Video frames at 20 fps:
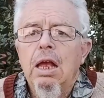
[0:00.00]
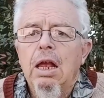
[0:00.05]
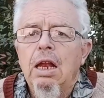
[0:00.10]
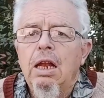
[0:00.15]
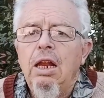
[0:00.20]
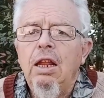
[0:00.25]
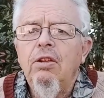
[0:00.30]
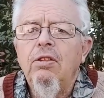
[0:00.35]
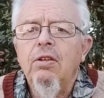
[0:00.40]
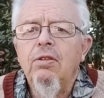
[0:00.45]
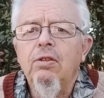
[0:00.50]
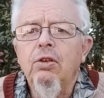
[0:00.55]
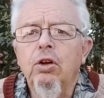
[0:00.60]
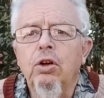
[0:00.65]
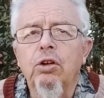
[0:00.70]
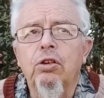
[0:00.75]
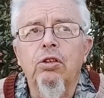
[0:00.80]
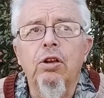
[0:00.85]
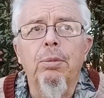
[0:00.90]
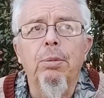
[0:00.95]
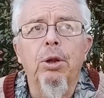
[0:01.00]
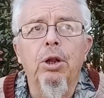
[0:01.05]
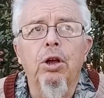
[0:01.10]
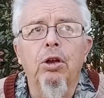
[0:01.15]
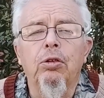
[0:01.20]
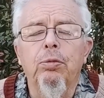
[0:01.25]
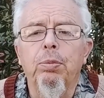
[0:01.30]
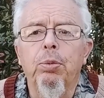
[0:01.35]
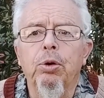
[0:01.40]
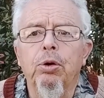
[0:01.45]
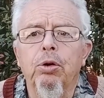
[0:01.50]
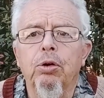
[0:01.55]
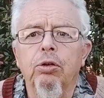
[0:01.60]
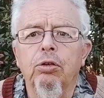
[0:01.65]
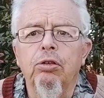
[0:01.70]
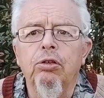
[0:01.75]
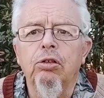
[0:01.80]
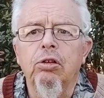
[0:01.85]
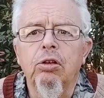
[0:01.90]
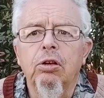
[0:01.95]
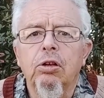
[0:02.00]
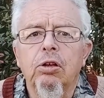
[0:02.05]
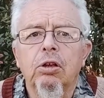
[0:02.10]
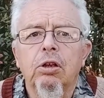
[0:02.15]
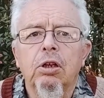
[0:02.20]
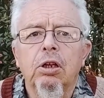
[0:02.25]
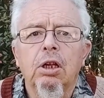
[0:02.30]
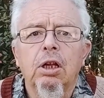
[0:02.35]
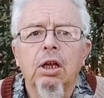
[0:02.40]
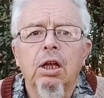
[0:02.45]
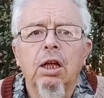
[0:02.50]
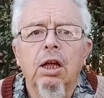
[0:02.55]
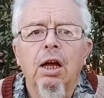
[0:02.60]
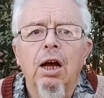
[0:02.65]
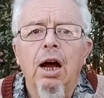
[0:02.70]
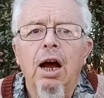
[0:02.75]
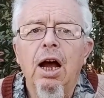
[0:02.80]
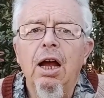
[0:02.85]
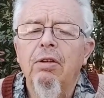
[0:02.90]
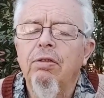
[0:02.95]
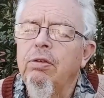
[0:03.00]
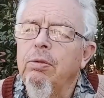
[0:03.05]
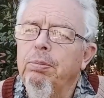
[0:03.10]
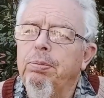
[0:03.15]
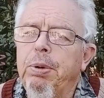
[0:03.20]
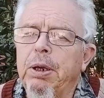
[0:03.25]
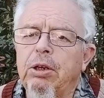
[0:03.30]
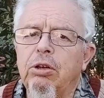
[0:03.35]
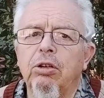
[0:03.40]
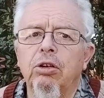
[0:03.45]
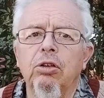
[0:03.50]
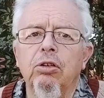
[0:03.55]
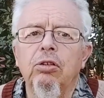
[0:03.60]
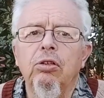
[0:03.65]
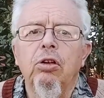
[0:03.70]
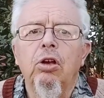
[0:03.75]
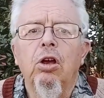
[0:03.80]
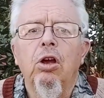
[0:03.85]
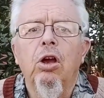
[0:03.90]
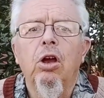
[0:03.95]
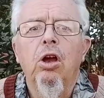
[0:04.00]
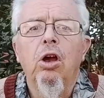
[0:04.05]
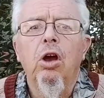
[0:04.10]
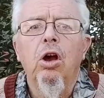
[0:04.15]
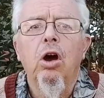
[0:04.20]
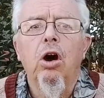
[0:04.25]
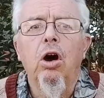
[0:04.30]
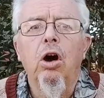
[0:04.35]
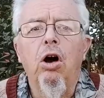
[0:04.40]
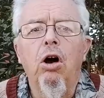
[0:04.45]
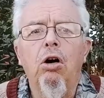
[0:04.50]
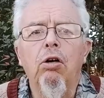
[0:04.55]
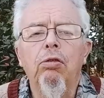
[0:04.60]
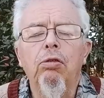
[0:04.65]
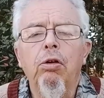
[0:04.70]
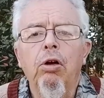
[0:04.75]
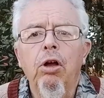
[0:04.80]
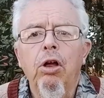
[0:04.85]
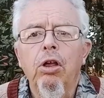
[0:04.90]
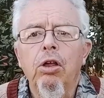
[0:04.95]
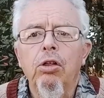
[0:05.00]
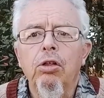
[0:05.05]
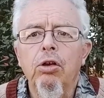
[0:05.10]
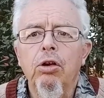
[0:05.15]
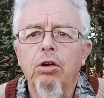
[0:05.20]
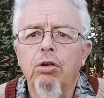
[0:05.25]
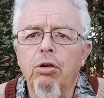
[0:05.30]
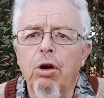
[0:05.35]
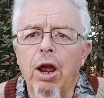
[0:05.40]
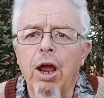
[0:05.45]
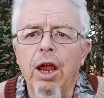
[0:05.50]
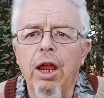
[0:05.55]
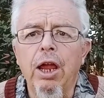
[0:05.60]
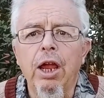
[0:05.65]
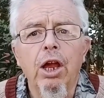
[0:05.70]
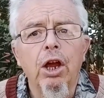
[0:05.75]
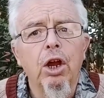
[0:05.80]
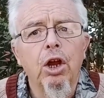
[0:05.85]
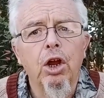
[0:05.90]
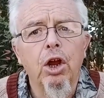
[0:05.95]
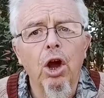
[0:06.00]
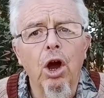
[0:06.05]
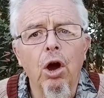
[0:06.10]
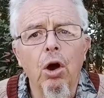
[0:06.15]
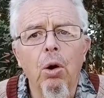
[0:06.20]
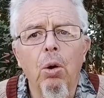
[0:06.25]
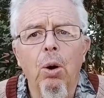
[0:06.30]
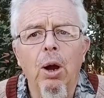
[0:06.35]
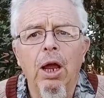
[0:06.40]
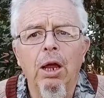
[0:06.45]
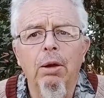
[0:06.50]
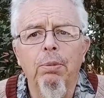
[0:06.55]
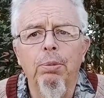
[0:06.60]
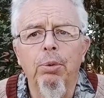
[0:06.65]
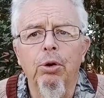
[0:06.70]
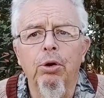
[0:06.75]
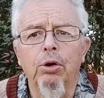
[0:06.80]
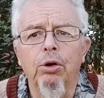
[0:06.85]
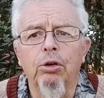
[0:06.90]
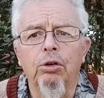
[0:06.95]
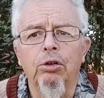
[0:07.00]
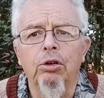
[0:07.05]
Let's have a look at some of those birds. I have some pictures of the grey go-away bird